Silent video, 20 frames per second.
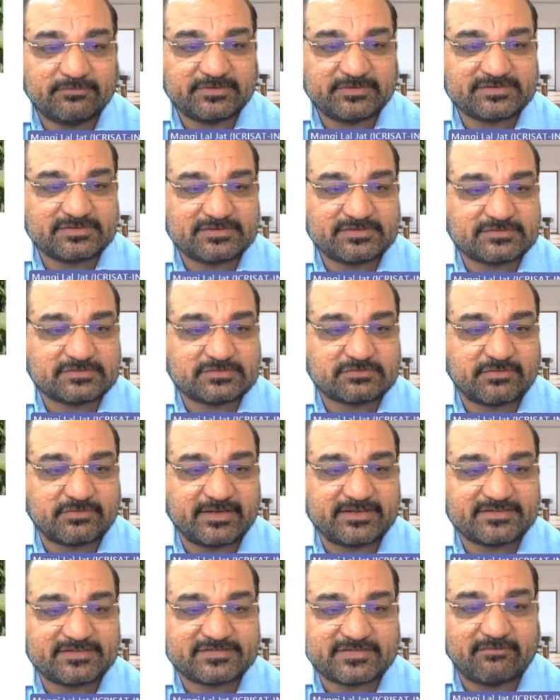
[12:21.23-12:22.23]
which is
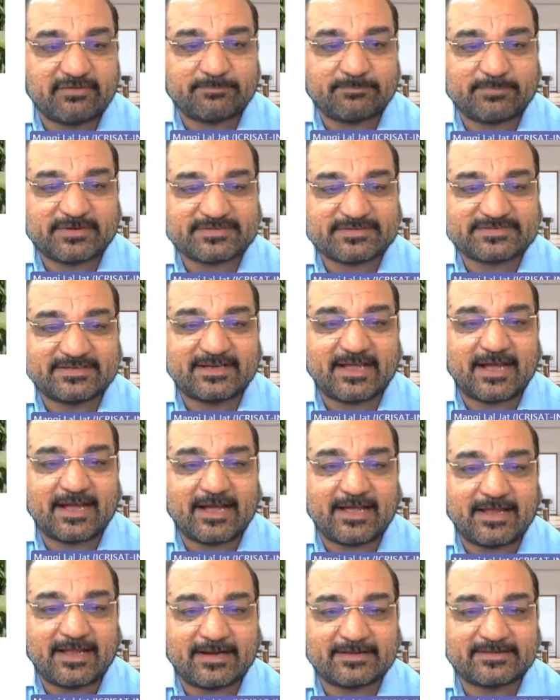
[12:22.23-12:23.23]
27%
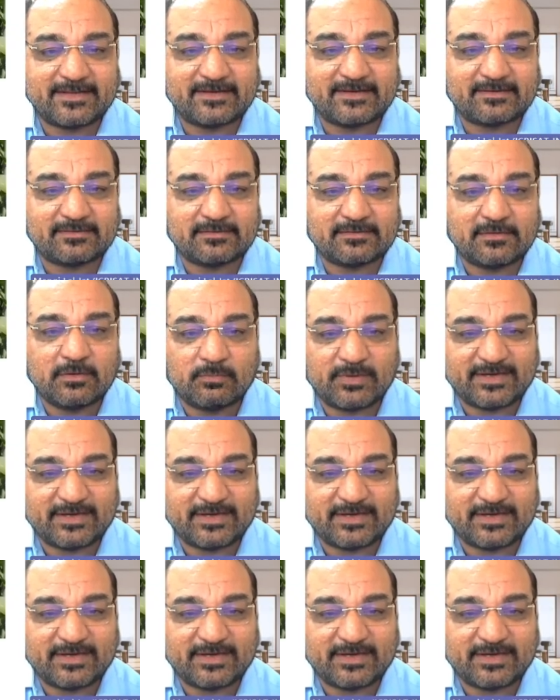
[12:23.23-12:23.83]
higher than